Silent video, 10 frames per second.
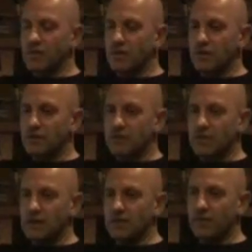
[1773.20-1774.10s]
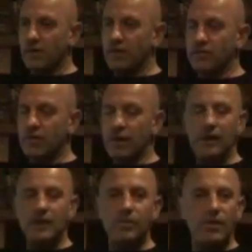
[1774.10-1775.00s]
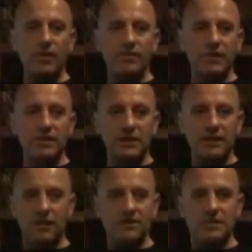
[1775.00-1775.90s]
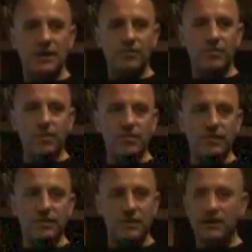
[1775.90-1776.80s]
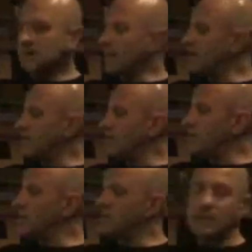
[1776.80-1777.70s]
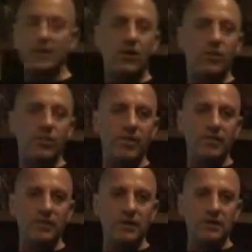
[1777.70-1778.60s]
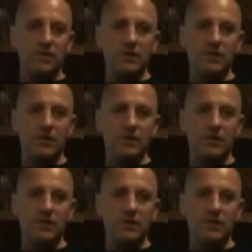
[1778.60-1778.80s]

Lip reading: they're very rarely perfect. They don't sound perfect. They sound good because they're not perfect,